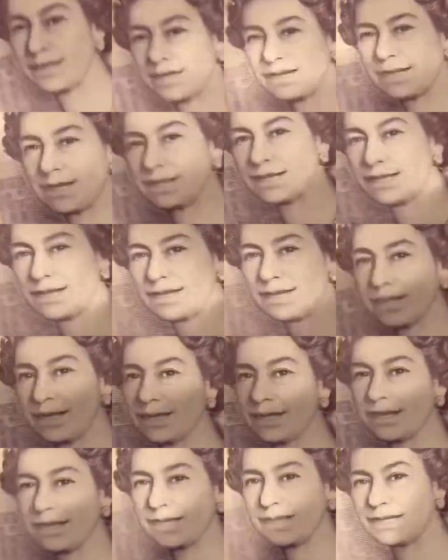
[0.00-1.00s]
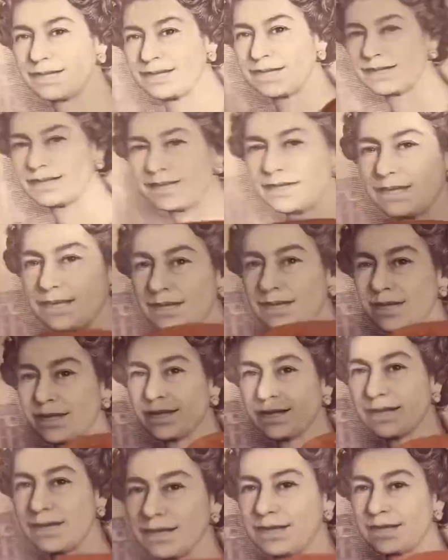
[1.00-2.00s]
it's only raised on one side, that's nice. It's
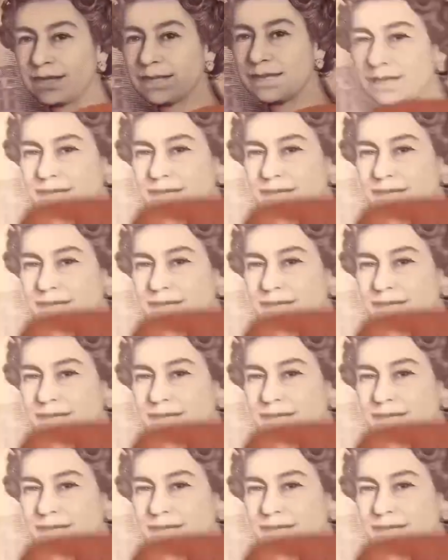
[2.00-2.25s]
raised here as